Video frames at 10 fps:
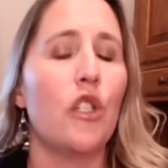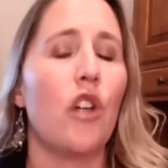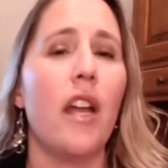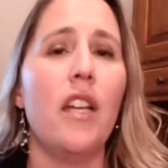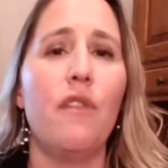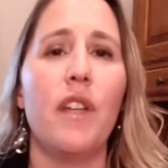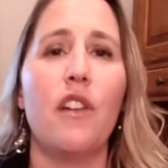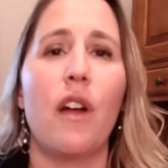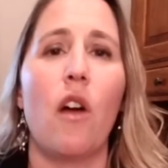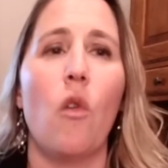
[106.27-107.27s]
trying to
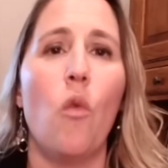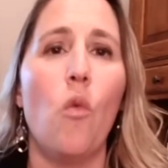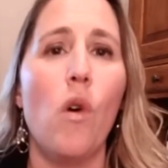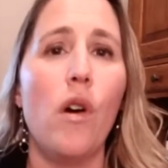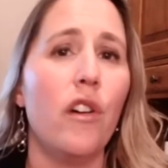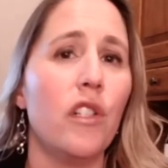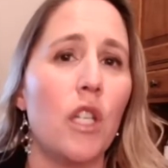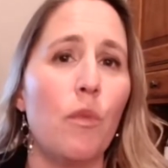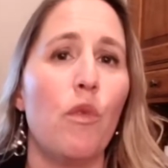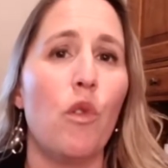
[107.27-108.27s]
figure out what are
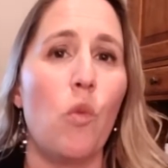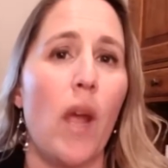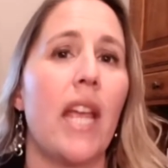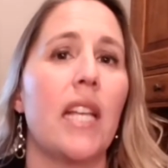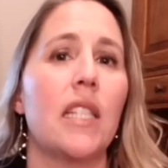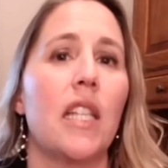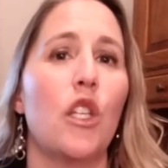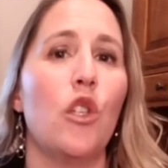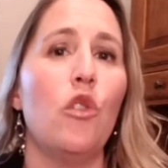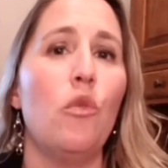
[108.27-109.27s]
some of the ways
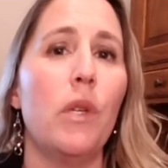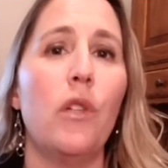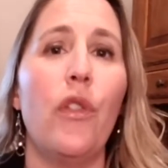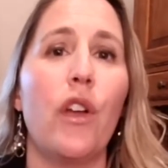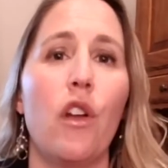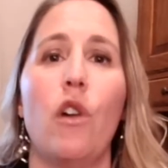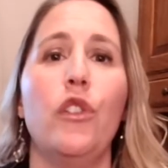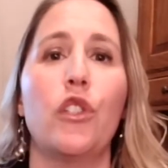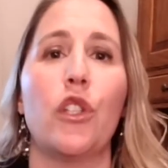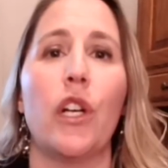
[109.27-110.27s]
that you build the
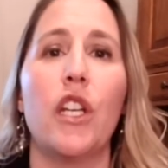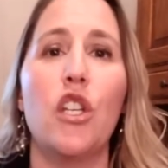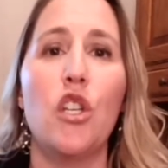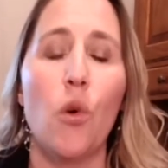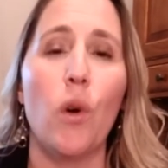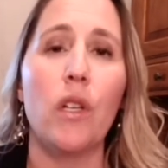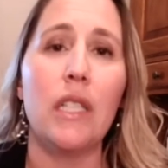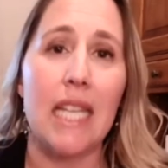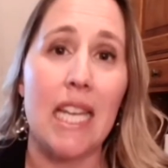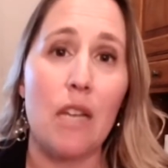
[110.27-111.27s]
culture in your
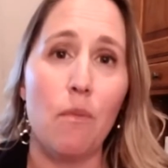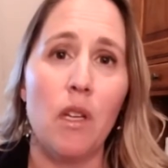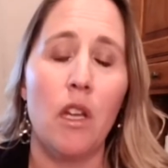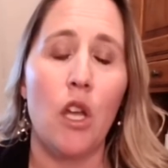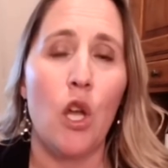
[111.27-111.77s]
team,